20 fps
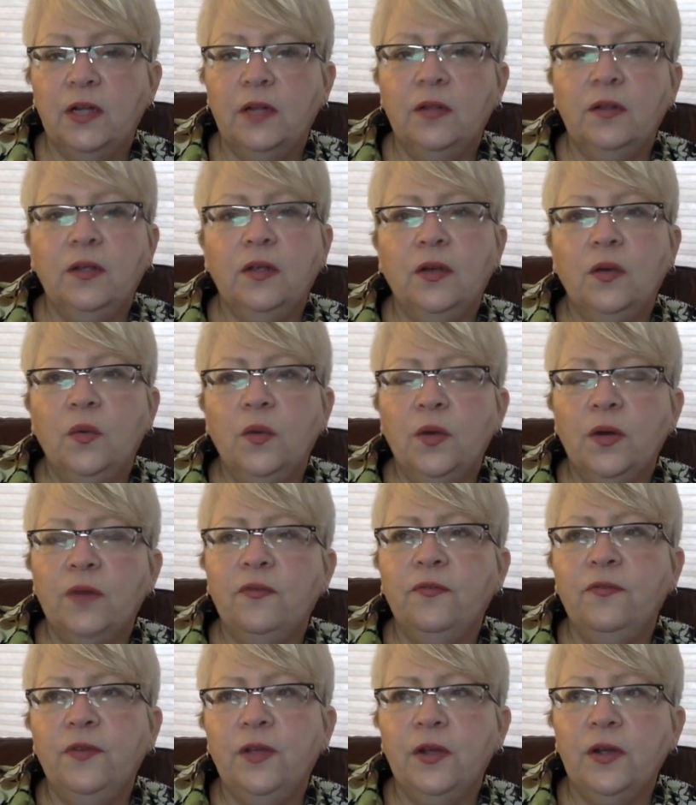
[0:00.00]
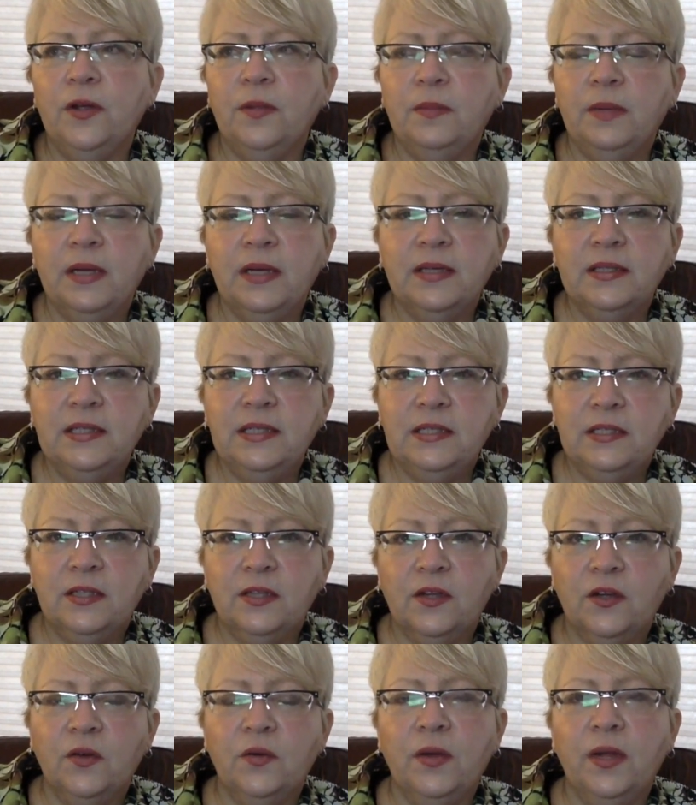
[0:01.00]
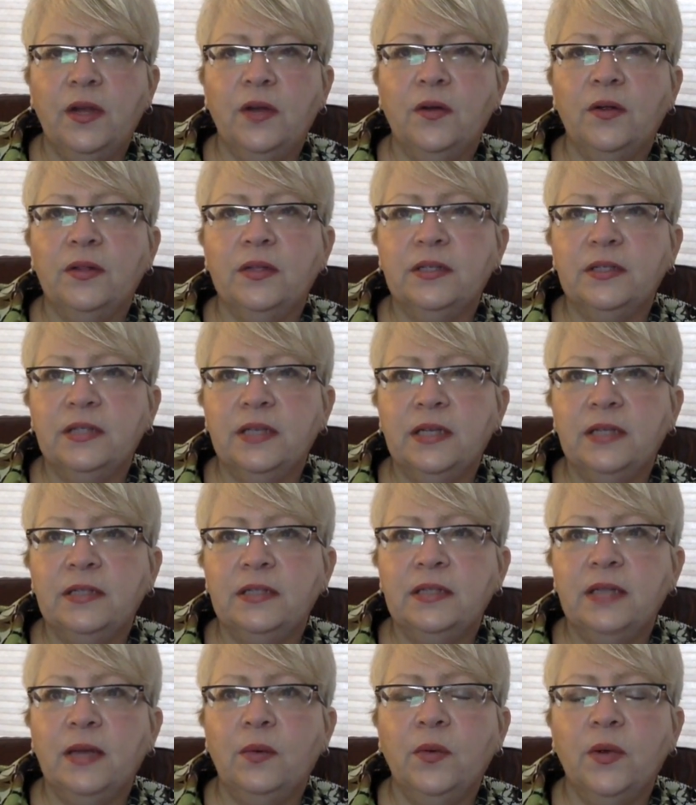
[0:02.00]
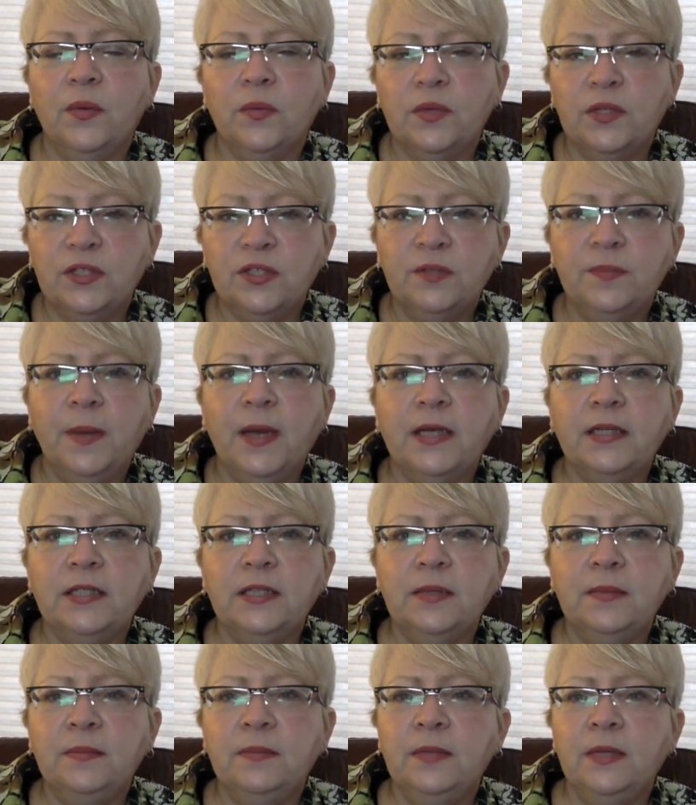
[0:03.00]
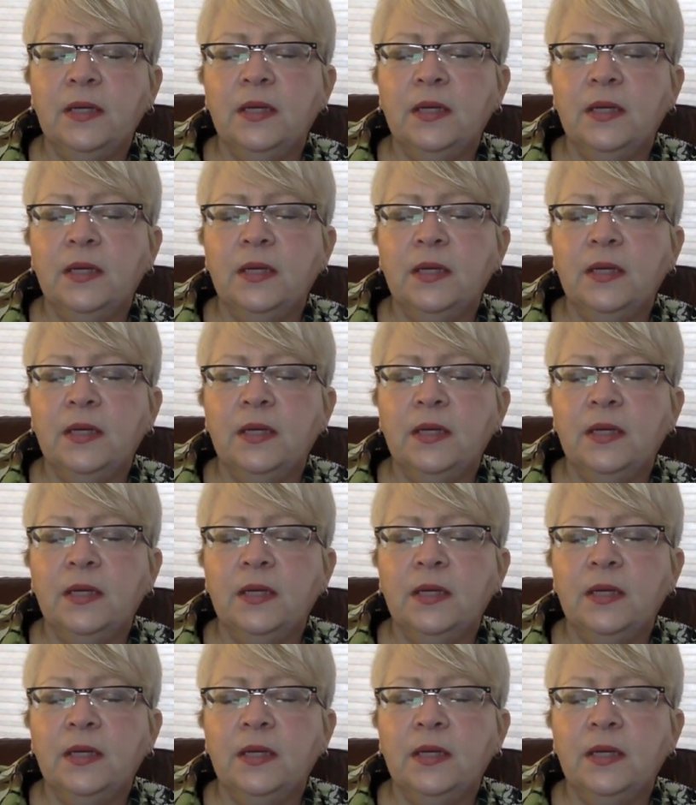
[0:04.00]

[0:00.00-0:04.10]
You know, we're to fear him because he's the creator, in the sense that we respect him.